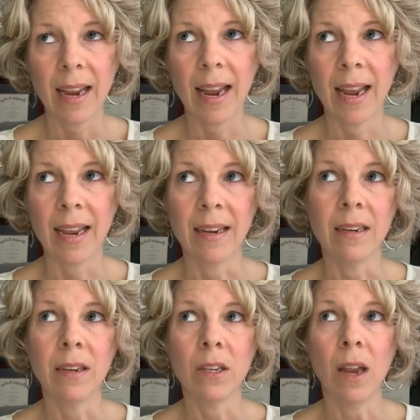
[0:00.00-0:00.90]
And
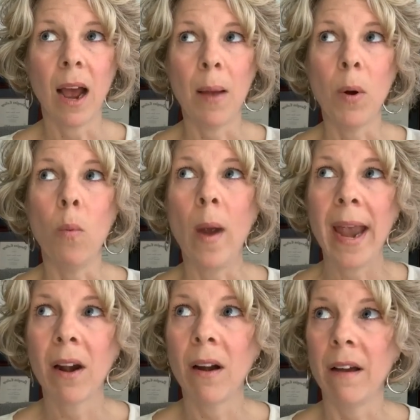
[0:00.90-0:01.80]
I'm
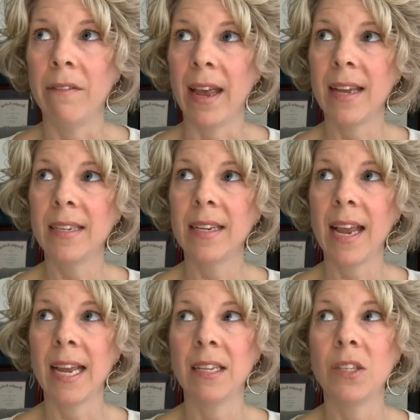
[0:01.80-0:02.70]
aware of it.
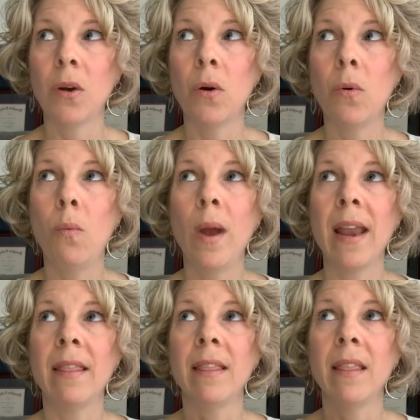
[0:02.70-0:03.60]
And so
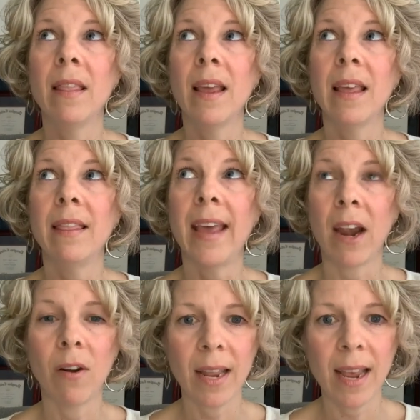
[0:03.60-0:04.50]
when
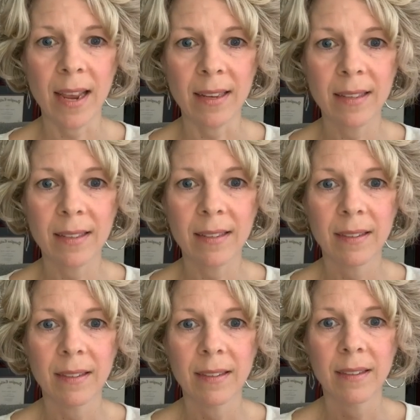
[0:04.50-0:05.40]
there it is,
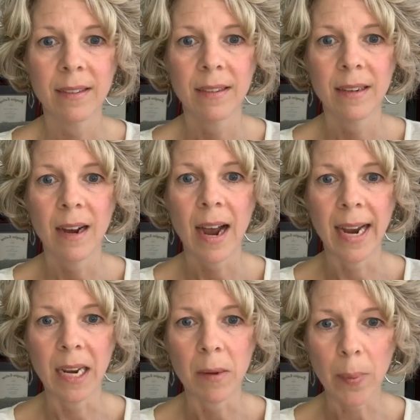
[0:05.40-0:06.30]
I
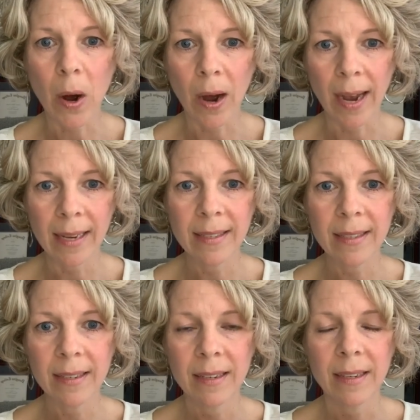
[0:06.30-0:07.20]
can
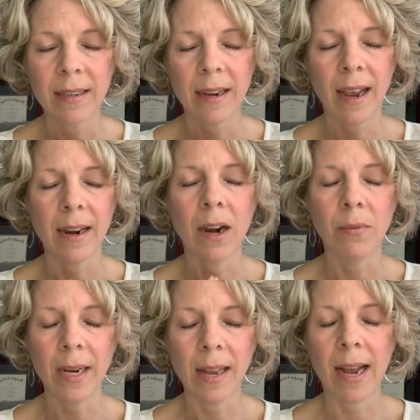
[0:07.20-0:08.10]
pause and I
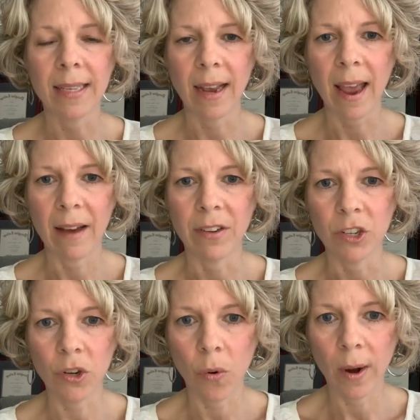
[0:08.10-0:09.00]
realize I have a
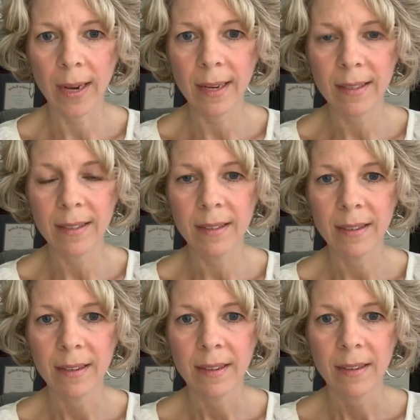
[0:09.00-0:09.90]
choice.
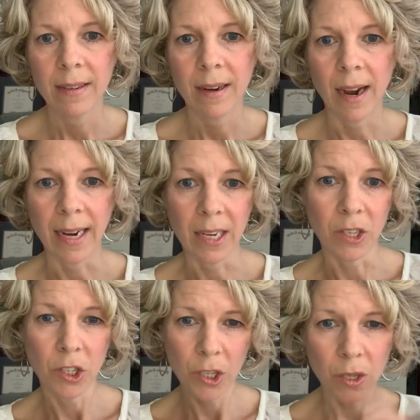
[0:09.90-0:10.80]
I
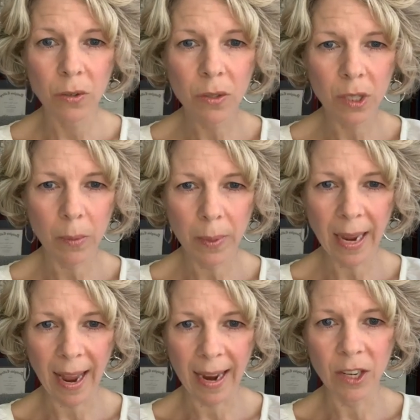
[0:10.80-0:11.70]
can choose to
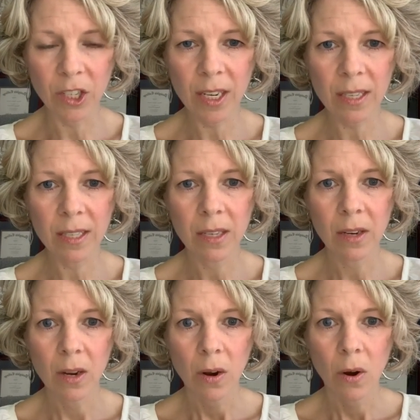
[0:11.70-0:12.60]
be anxious,